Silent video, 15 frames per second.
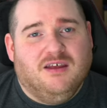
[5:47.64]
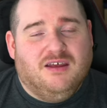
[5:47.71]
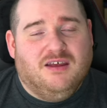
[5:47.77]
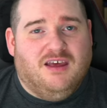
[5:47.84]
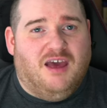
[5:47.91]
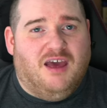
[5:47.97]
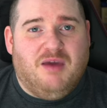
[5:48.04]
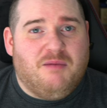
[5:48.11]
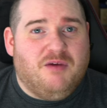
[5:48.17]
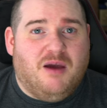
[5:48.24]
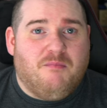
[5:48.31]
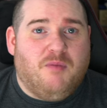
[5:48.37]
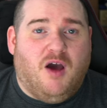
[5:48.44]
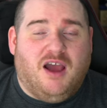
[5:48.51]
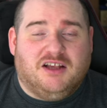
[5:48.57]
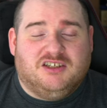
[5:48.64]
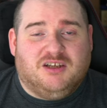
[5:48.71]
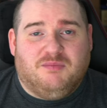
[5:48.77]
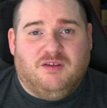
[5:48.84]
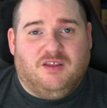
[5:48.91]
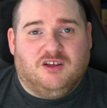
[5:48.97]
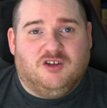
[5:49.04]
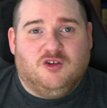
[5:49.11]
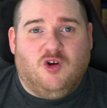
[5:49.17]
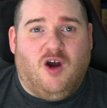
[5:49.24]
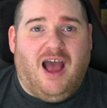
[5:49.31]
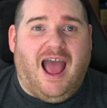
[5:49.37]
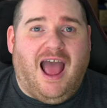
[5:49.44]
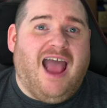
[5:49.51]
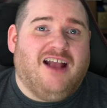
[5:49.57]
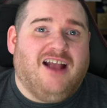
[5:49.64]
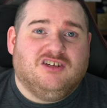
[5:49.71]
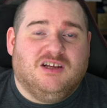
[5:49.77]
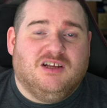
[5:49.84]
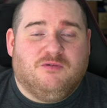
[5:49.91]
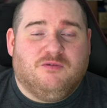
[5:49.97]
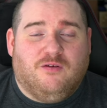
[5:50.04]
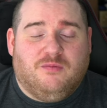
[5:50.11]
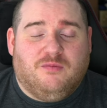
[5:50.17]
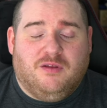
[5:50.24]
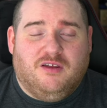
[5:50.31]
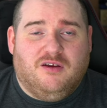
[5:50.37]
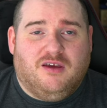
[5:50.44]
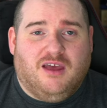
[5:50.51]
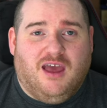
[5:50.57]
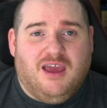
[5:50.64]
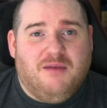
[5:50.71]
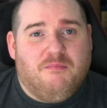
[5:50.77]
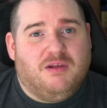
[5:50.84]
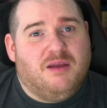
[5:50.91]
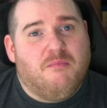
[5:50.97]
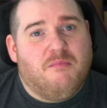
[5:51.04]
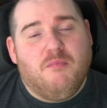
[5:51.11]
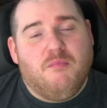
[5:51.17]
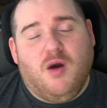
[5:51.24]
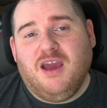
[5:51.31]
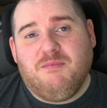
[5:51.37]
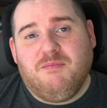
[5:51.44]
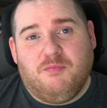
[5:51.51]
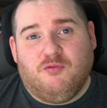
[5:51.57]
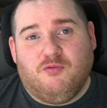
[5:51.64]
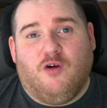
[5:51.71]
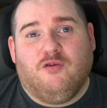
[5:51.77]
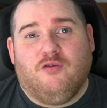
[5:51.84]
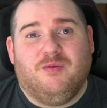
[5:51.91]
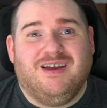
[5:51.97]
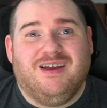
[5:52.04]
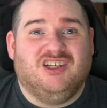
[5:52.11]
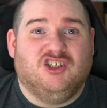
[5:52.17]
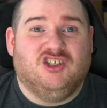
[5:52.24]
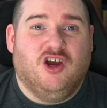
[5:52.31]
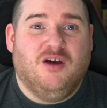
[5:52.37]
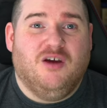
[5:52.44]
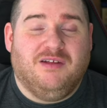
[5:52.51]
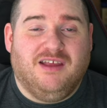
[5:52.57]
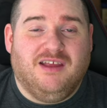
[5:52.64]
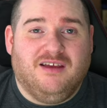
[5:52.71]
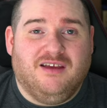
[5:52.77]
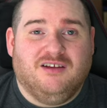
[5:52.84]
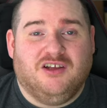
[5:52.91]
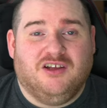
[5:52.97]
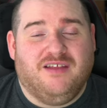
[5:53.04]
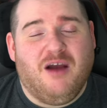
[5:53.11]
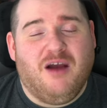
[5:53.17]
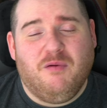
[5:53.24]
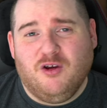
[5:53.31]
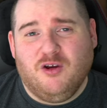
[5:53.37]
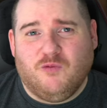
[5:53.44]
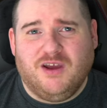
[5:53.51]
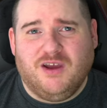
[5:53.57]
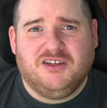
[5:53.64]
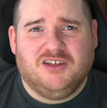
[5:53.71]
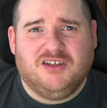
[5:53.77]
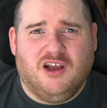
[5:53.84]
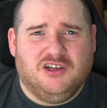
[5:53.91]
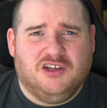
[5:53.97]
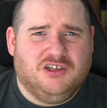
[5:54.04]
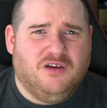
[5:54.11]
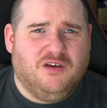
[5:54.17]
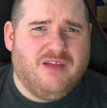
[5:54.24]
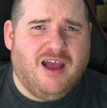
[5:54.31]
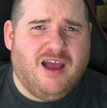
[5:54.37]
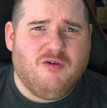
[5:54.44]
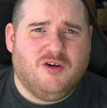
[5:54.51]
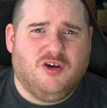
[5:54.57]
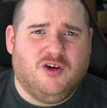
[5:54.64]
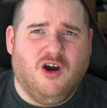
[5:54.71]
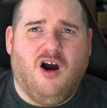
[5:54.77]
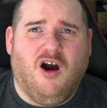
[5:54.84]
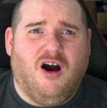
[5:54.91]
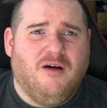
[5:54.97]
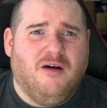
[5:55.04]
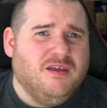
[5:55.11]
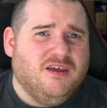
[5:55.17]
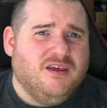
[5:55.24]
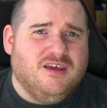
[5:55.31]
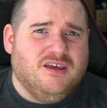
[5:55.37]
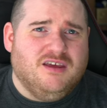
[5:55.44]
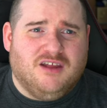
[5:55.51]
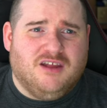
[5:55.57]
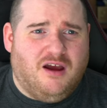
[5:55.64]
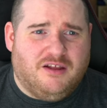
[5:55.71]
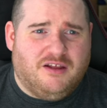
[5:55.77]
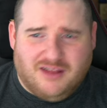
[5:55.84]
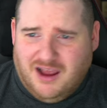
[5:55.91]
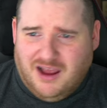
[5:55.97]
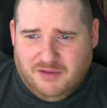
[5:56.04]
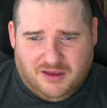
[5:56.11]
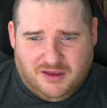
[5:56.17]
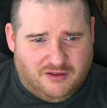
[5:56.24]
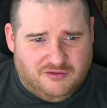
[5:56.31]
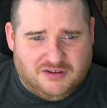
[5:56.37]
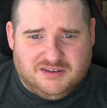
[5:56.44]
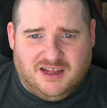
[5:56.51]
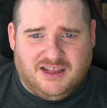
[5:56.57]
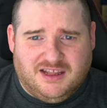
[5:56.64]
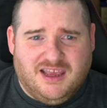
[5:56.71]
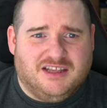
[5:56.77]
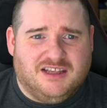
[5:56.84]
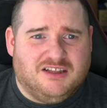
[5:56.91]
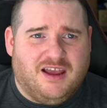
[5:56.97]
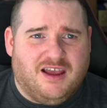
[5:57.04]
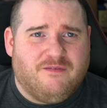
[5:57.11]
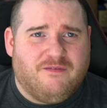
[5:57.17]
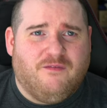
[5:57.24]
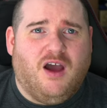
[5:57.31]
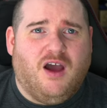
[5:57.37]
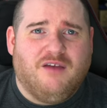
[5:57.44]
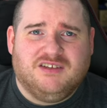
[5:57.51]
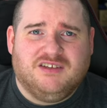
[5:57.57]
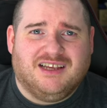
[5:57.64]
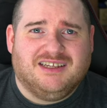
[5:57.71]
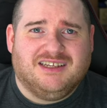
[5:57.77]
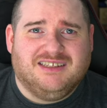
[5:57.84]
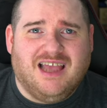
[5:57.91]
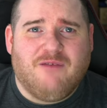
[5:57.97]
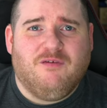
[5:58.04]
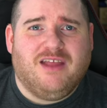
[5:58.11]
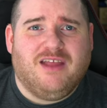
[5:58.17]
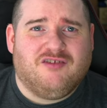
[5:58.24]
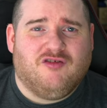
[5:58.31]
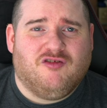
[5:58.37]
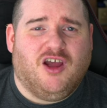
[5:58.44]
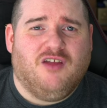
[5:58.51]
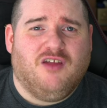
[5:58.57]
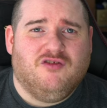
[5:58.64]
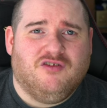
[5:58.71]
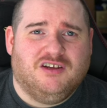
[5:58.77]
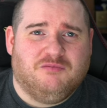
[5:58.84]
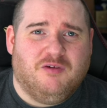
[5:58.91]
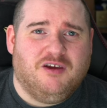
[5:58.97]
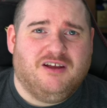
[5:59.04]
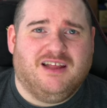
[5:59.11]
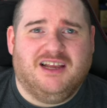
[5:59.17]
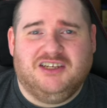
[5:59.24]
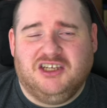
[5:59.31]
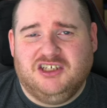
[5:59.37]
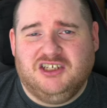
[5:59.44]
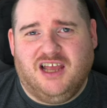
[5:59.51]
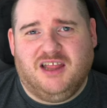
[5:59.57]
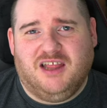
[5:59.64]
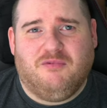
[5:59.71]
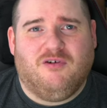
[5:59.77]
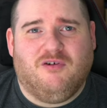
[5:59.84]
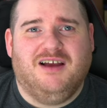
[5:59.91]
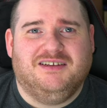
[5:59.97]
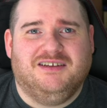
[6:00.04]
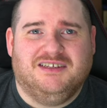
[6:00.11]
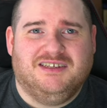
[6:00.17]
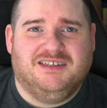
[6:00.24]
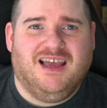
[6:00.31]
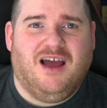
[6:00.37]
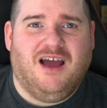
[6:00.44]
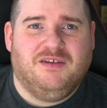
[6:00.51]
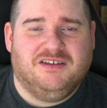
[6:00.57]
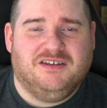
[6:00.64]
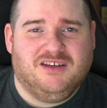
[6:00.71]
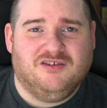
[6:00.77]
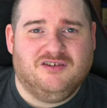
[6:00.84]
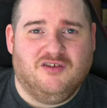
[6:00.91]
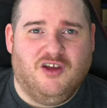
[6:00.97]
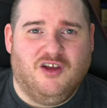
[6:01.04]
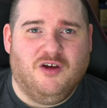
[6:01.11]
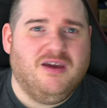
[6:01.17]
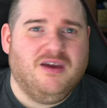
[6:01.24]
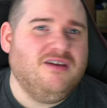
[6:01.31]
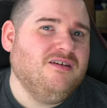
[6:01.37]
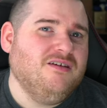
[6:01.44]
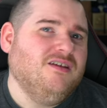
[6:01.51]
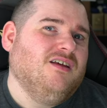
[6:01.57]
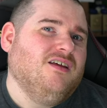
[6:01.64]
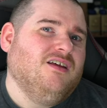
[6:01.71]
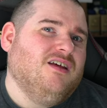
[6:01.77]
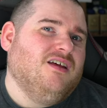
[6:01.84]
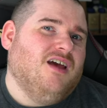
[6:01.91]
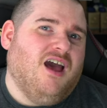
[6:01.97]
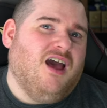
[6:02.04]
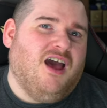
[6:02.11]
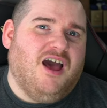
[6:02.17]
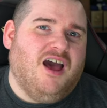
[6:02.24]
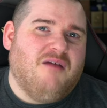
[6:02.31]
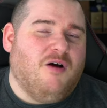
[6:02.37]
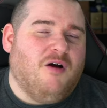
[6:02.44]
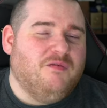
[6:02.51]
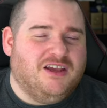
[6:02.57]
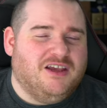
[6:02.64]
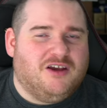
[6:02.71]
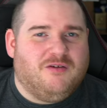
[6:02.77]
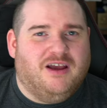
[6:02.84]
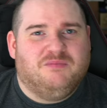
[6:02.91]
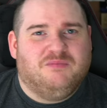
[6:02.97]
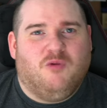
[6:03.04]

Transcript: and maybe I'm buying something that's not actually profitable in the UK, but it might be profitable in Germany. So now when you're researching, you've now got, you know, I don't know how many countries that is, like 5, 6, 7 extra countries where you can actually check the price and see how these things are doing. Obviously, it creates more